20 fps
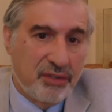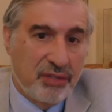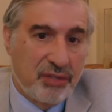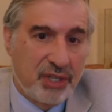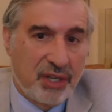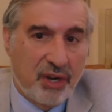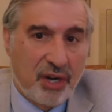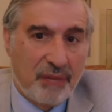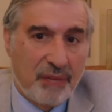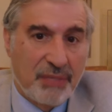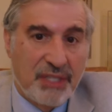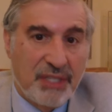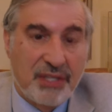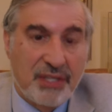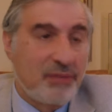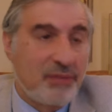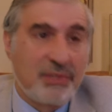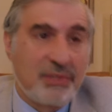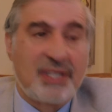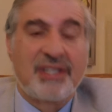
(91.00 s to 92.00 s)
Union Army.
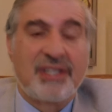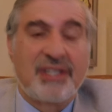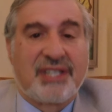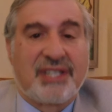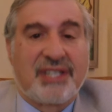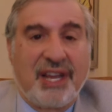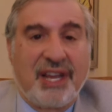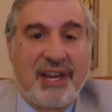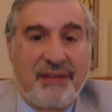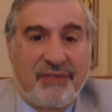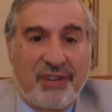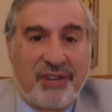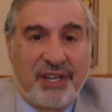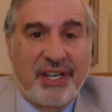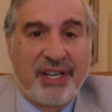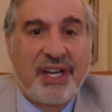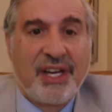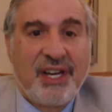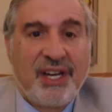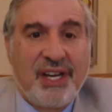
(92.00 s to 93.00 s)
So there was still
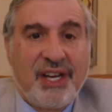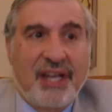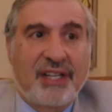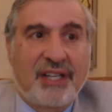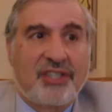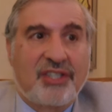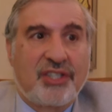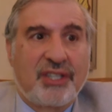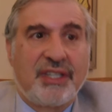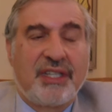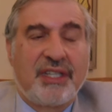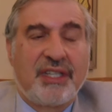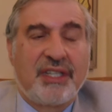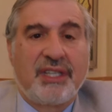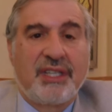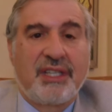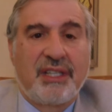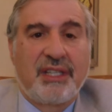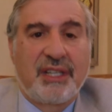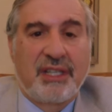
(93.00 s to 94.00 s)
slavery
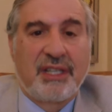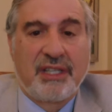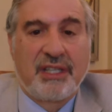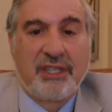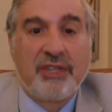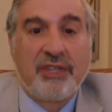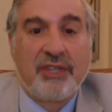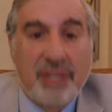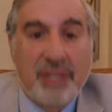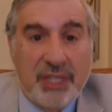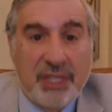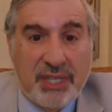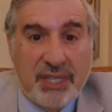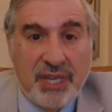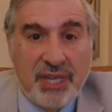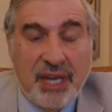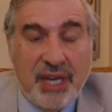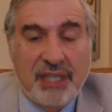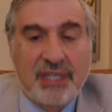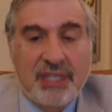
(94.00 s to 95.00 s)
actually in Union
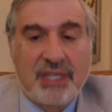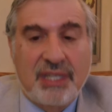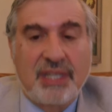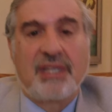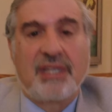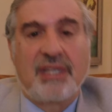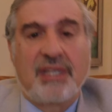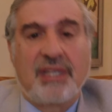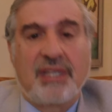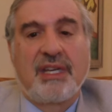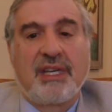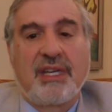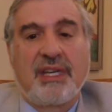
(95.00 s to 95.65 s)
states in the